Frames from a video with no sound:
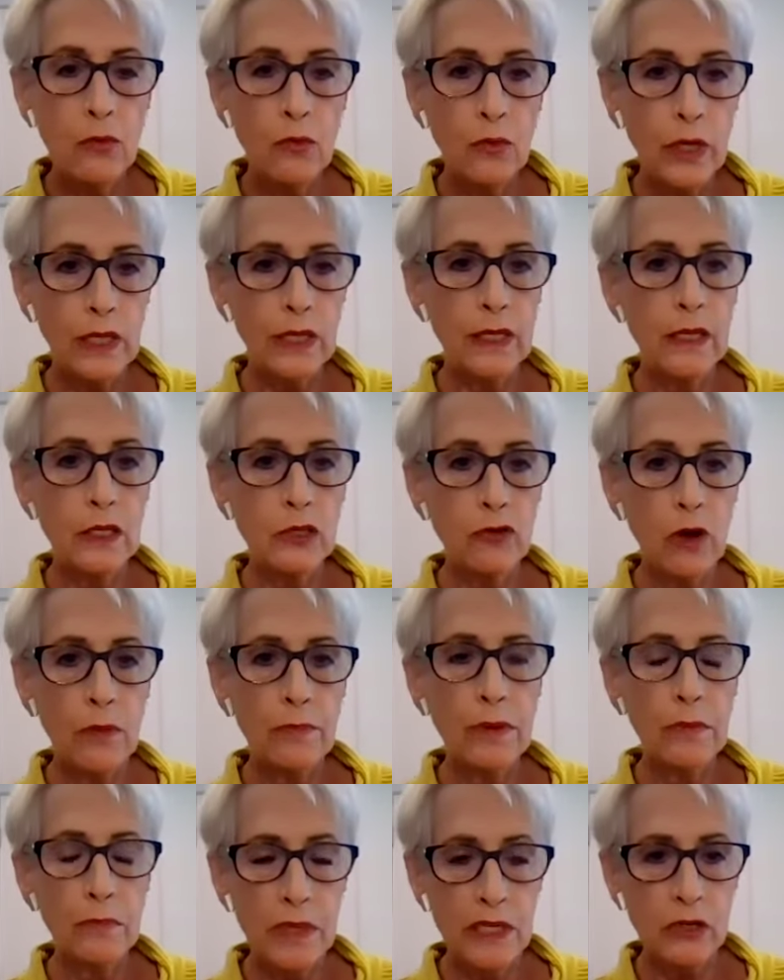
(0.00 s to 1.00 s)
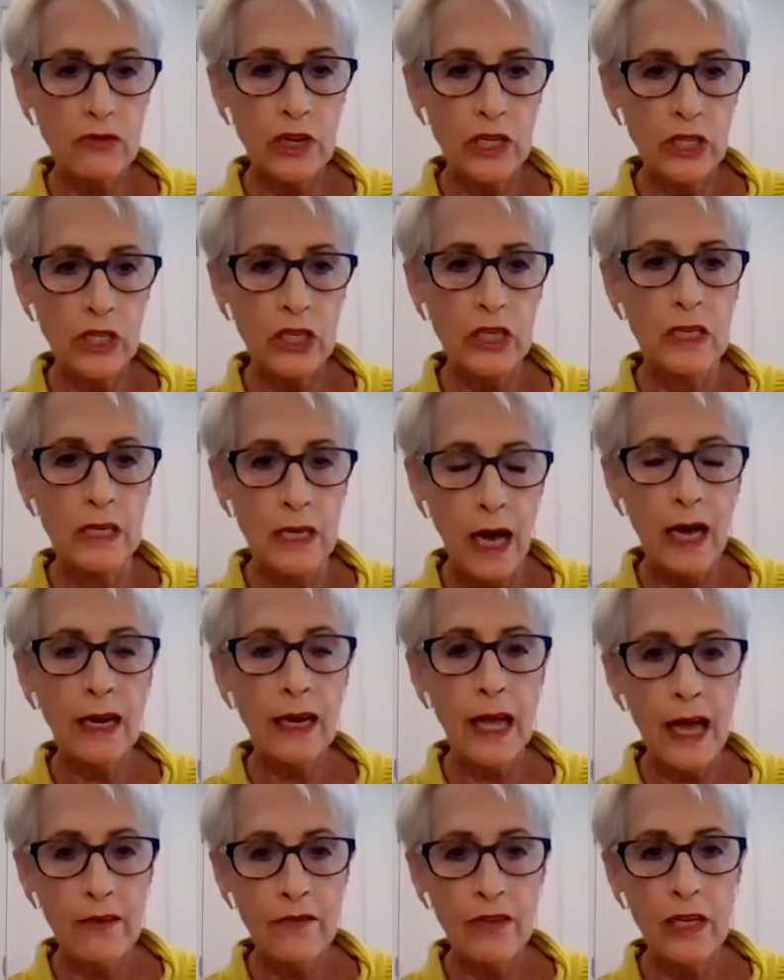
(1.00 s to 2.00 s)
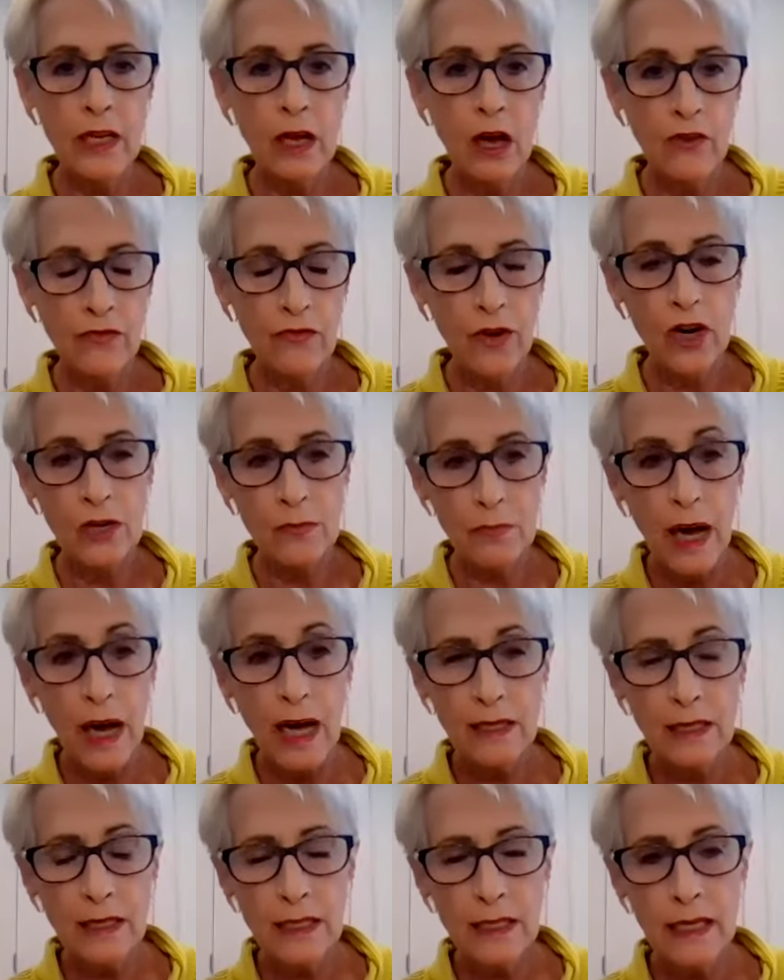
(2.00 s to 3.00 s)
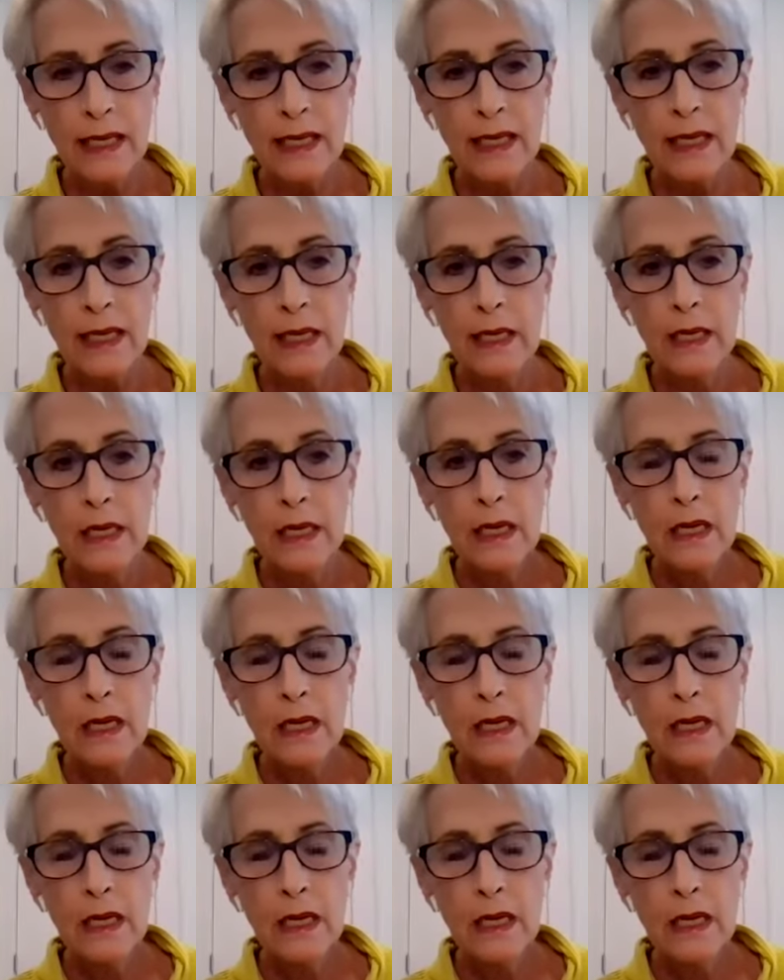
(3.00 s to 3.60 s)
really the Trump administration not having a foreign policy,